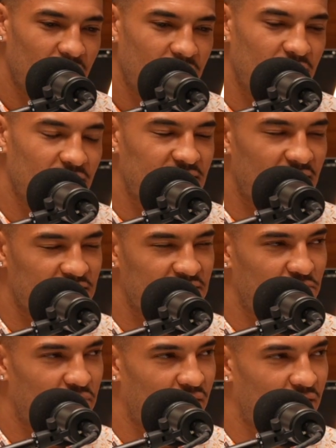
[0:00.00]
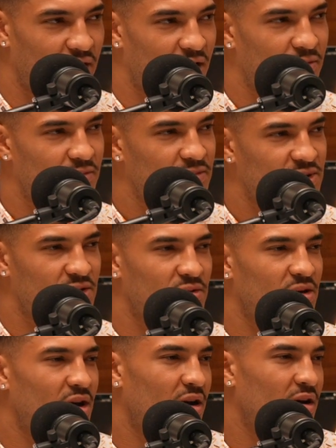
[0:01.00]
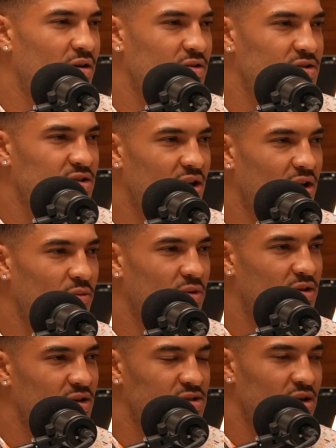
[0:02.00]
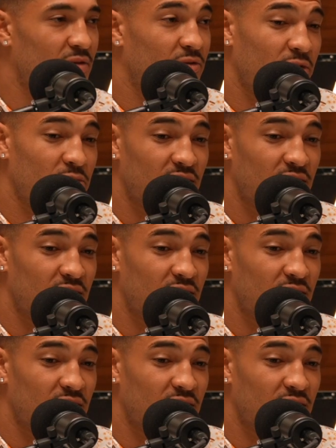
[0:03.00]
the Tennessee program, so you kind of understand where things come from.